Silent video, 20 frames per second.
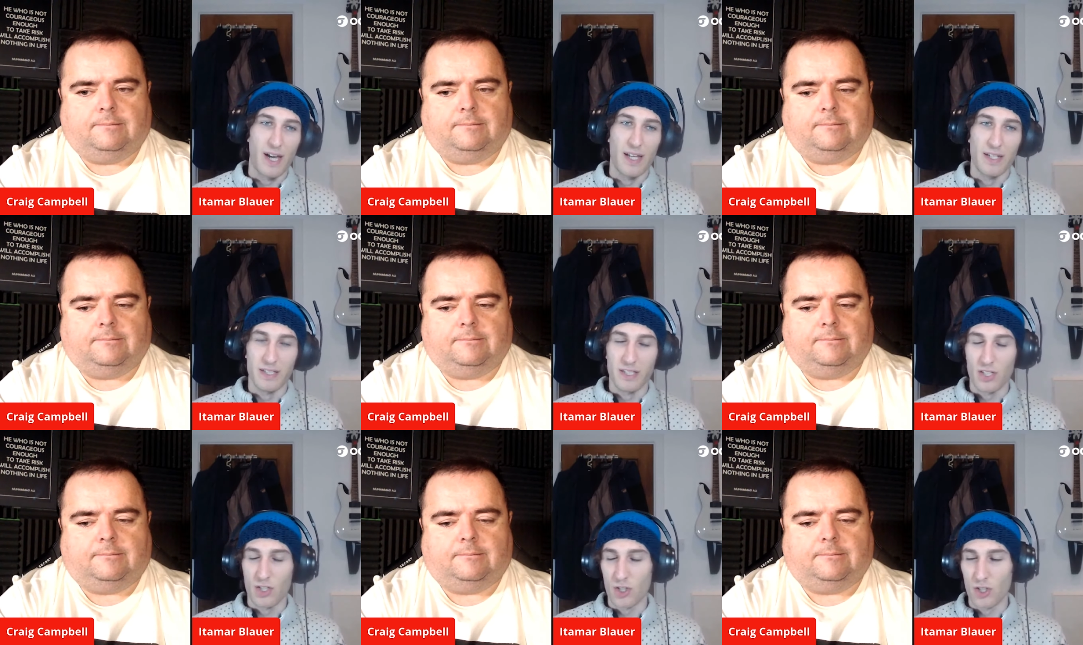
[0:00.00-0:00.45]

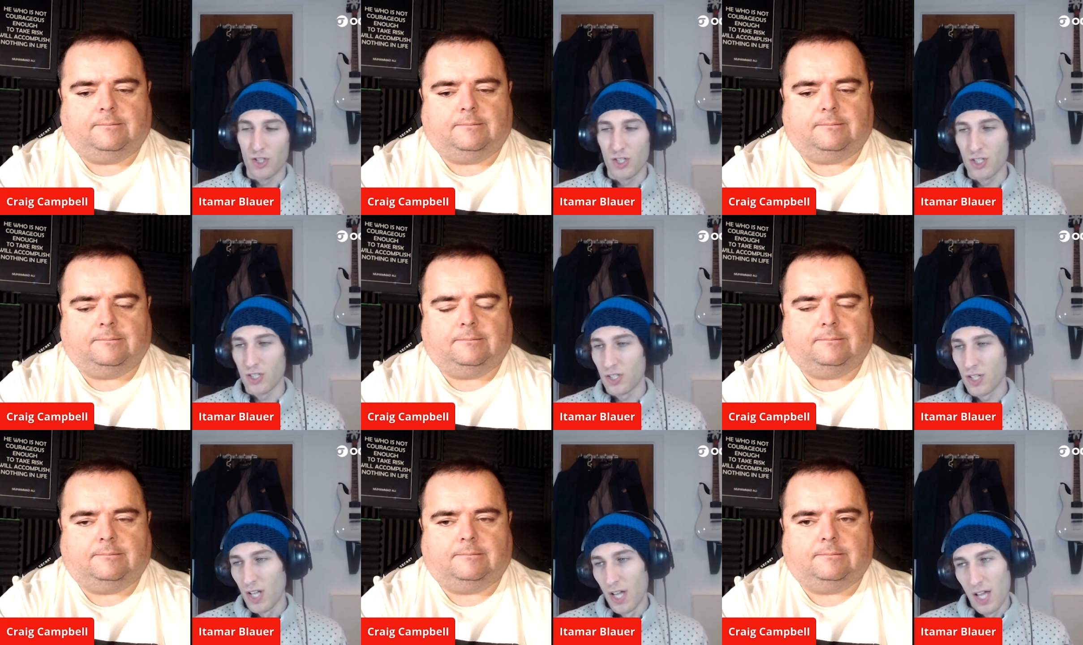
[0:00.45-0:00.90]
Speaker 1: And it's
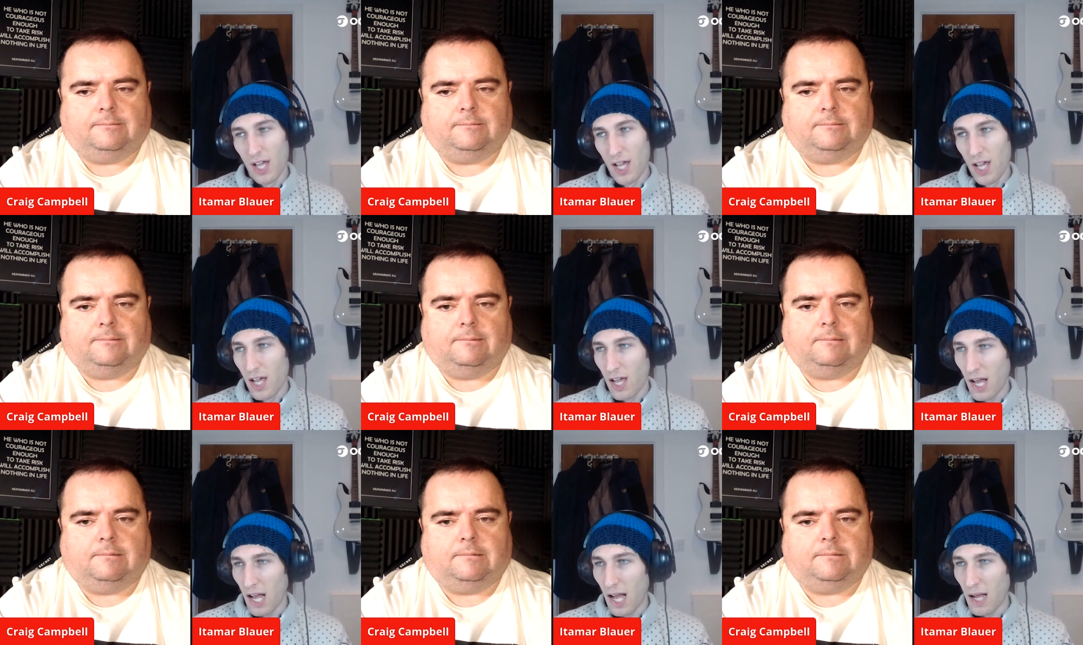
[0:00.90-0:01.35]
just,
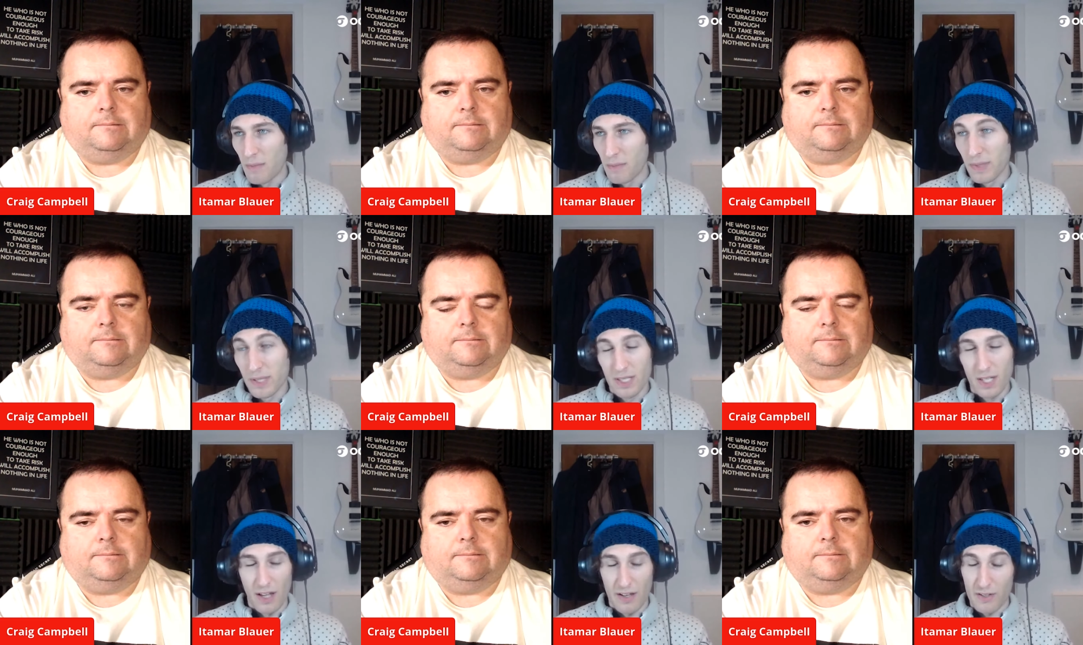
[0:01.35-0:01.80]

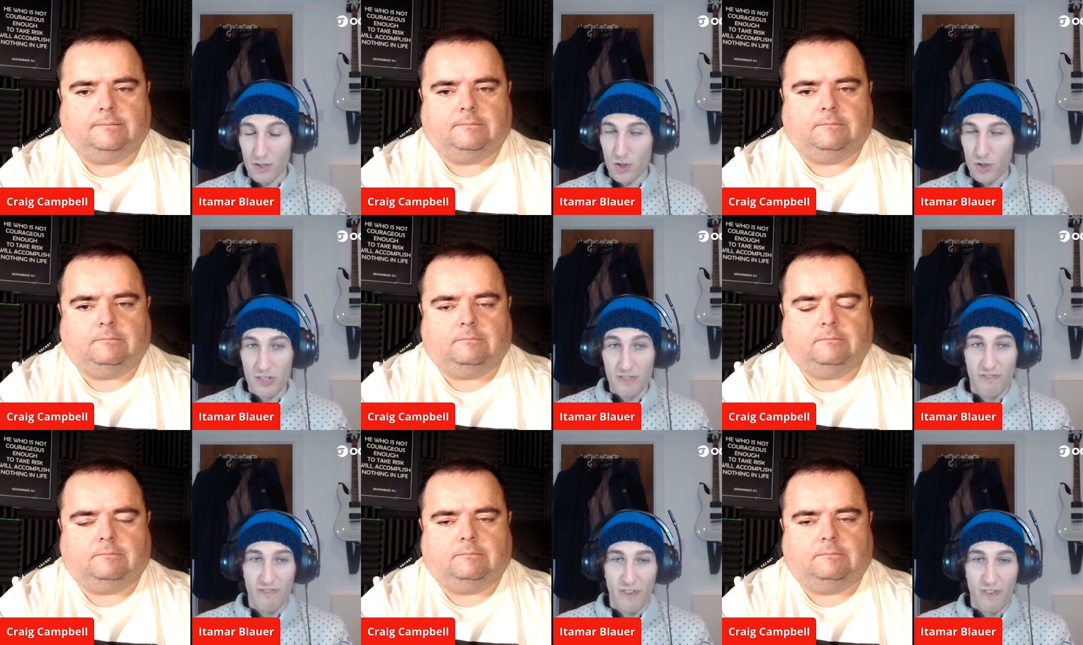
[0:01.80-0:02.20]
like just